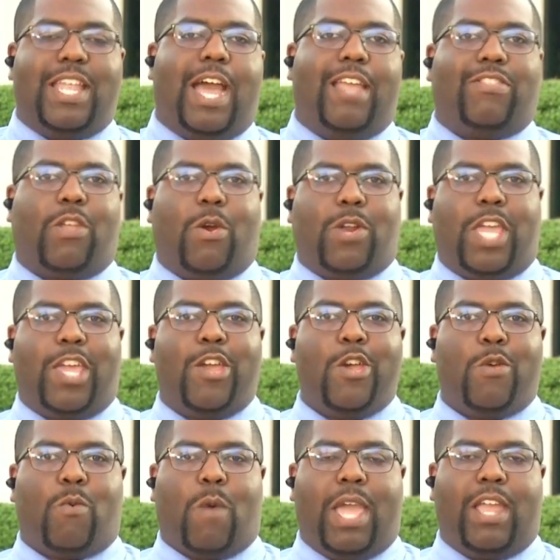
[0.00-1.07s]
at 9:30
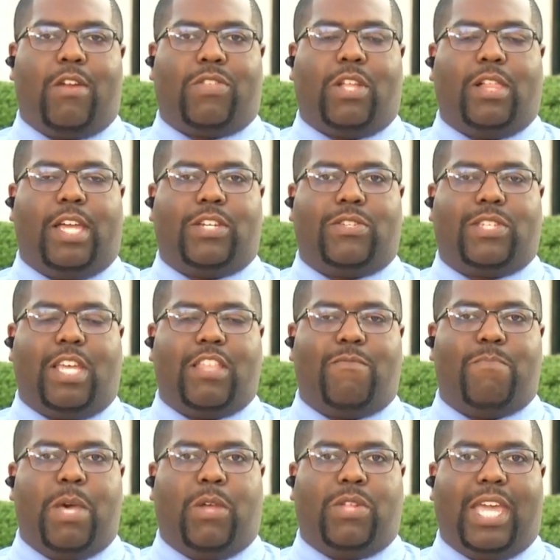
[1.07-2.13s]
right here at the
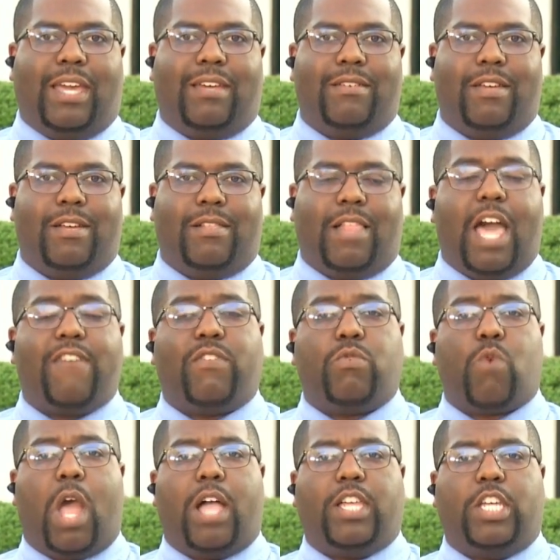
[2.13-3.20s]
legislative building. Live
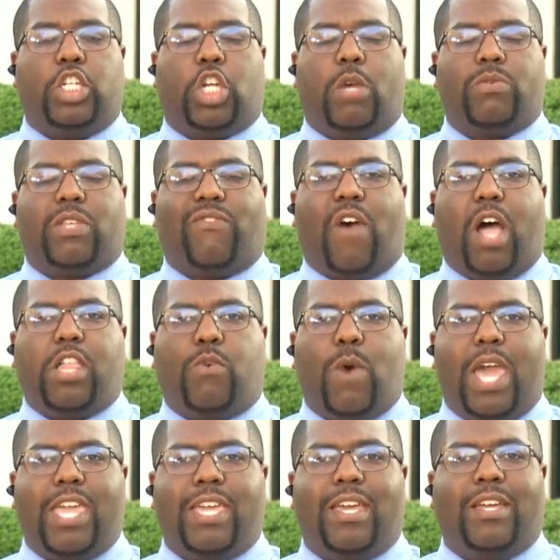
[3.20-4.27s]
in Raleigh, Joseph
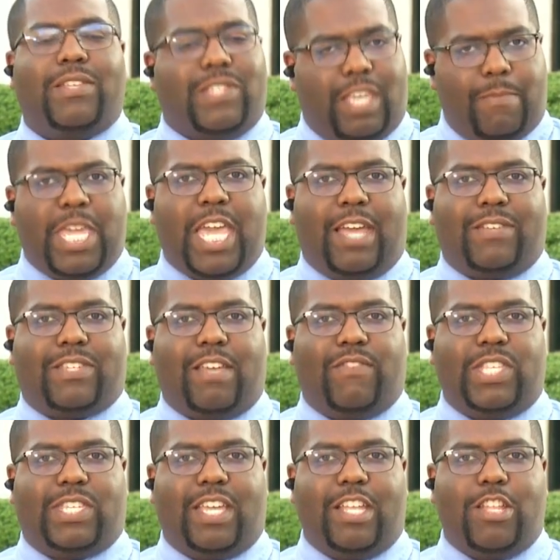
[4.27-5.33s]
Holloway, CBS
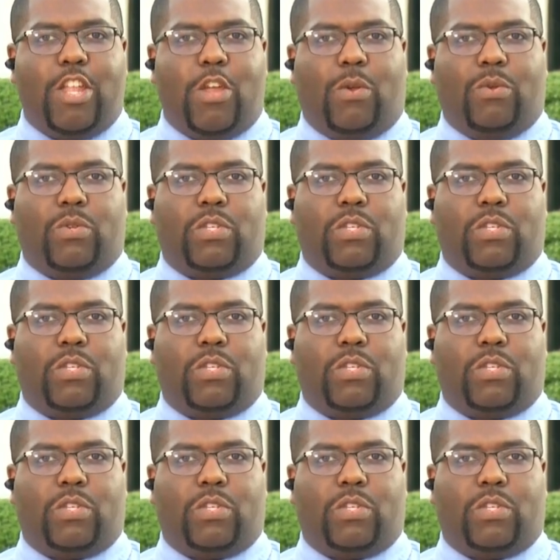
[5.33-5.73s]
17 News